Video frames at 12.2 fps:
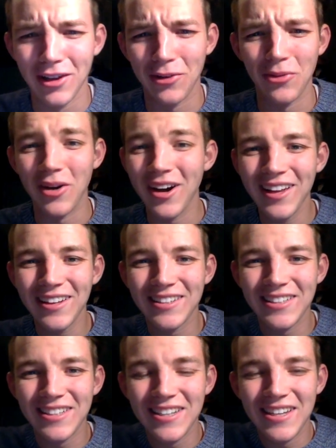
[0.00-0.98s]
like,
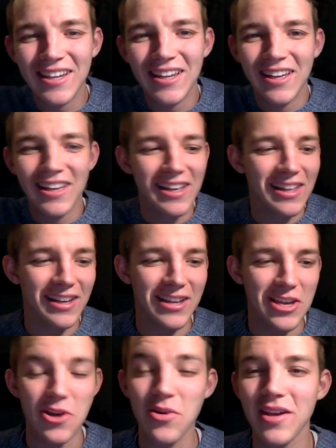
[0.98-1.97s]
what?
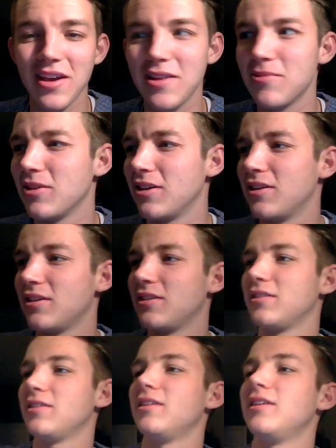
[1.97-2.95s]
Like, go to him. Like,
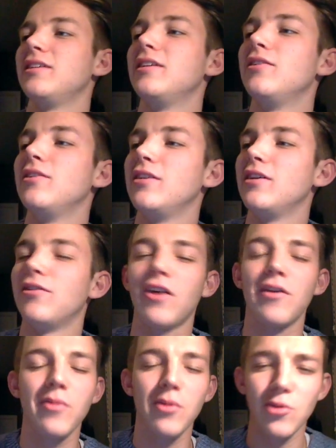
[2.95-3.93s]
if
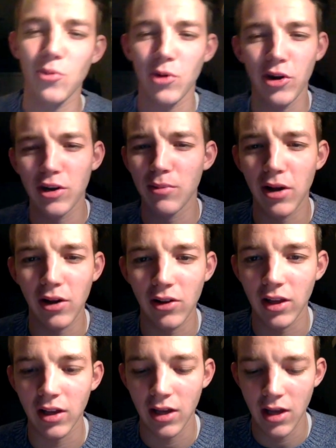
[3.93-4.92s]
I've ever worried about,
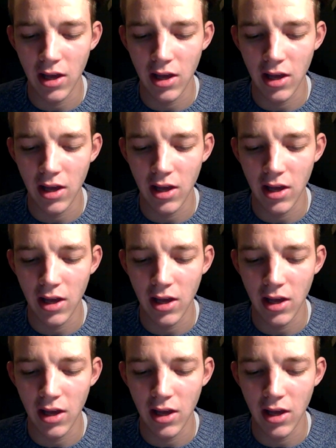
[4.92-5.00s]
like,